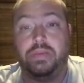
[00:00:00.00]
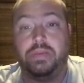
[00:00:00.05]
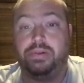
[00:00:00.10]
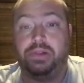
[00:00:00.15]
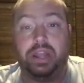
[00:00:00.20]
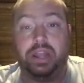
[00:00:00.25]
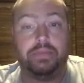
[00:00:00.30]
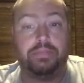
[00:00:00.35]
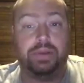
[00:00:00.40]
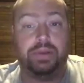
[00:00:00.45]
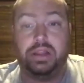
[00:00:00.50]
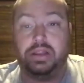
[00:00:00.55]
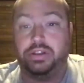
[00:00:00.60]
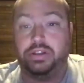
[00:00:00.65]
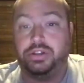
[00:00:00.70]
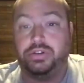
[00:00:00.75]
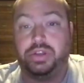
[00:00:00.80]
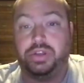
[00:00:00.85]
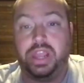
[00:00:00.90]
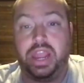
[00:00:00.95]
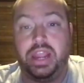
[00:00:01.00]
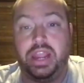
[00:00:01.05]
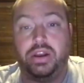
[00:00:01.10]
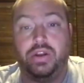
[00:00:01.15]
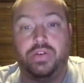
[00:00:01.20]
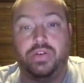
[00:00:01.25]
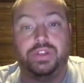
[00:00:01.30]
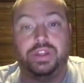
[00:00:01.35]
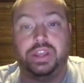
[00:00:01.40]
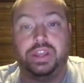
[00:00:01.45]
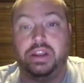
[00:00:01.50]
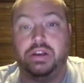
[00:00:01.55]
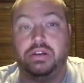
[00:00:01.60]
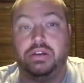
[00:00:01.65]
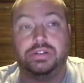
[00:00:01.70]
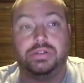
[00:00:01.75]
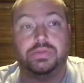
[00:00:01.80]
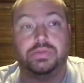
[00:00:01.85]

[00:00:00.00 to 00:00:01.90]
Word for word: them playing Pitt and Duquesne over the years,